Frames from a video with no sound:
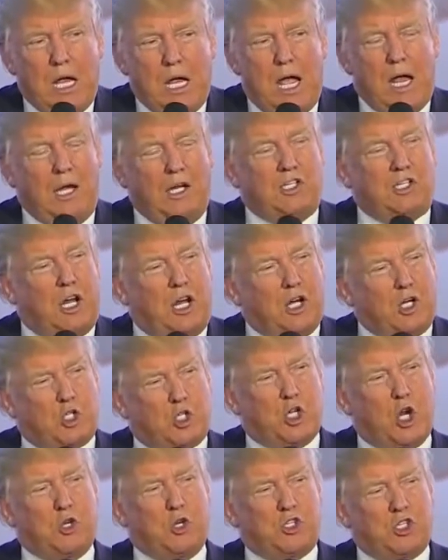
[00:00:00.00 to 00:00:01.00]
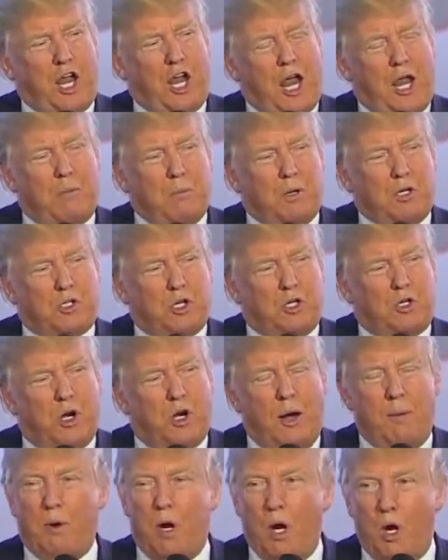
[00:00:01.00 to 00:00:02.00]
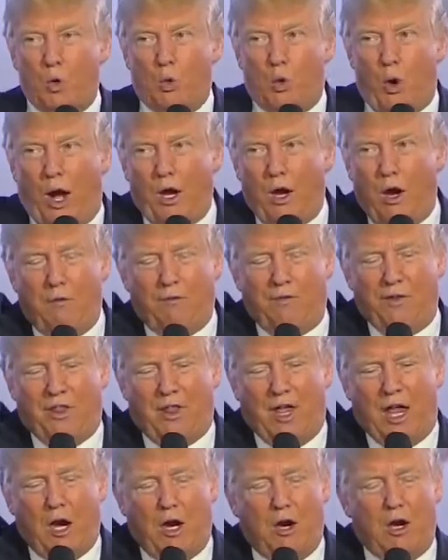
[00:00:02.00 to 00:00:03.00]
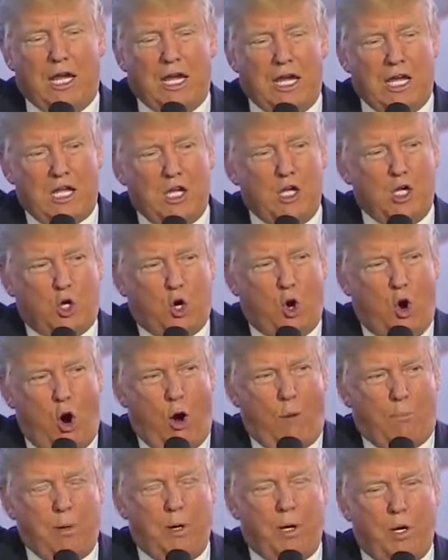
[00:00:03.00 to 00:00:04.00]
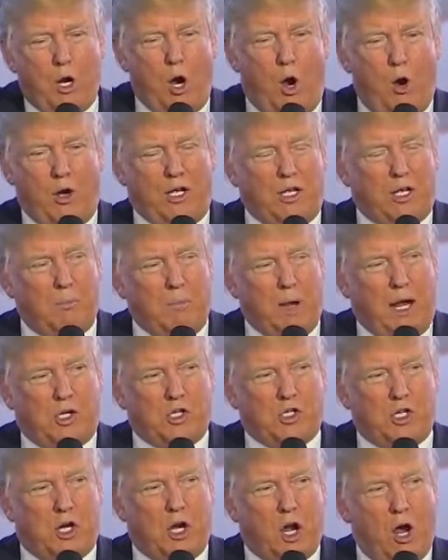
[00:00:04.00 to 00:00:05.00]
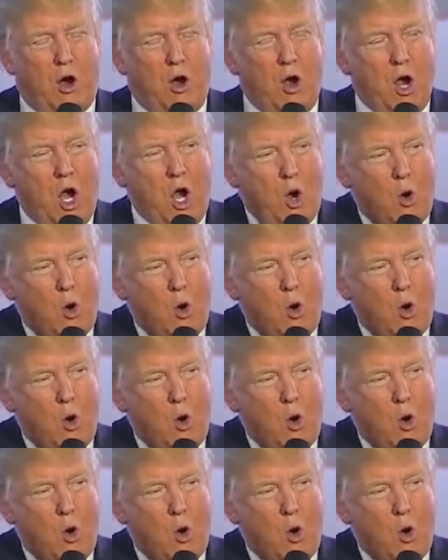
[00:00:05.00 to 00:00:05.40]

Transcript: And he said, it's so sad, Mr. Trump. Right over there, Eaton Corp going to Mexico.